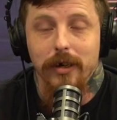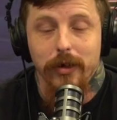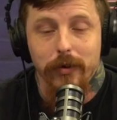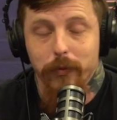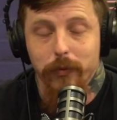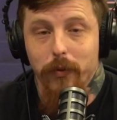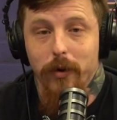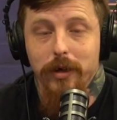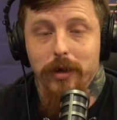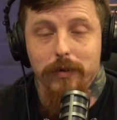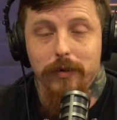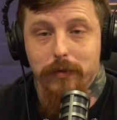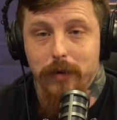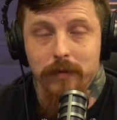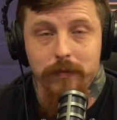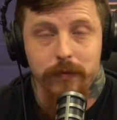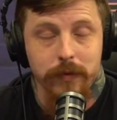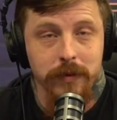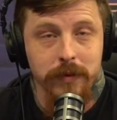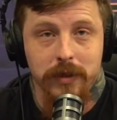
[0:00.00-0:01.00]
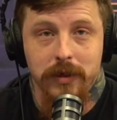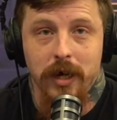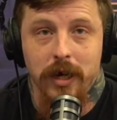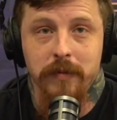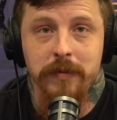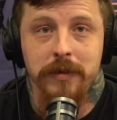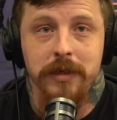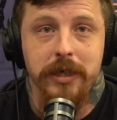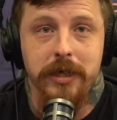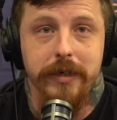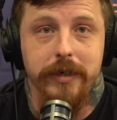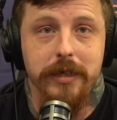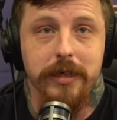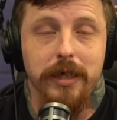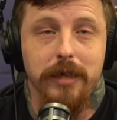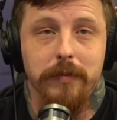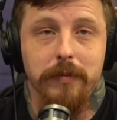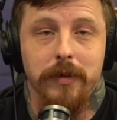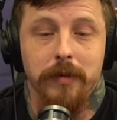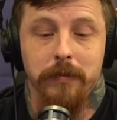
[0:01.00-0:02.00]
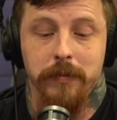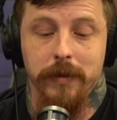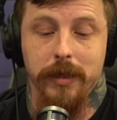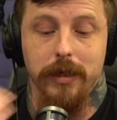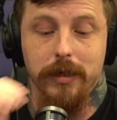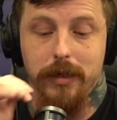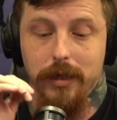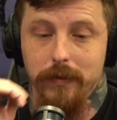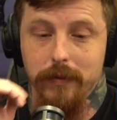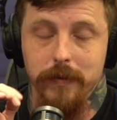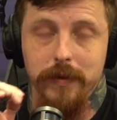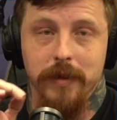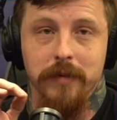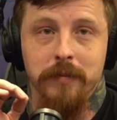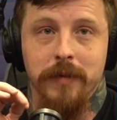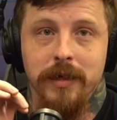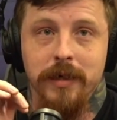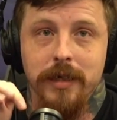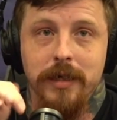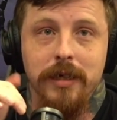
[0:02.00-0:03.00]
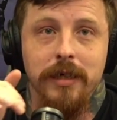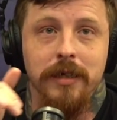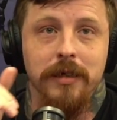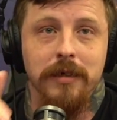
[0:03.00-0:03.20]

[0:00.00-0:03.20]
what come from the commentary table. I'm like covering the mic, and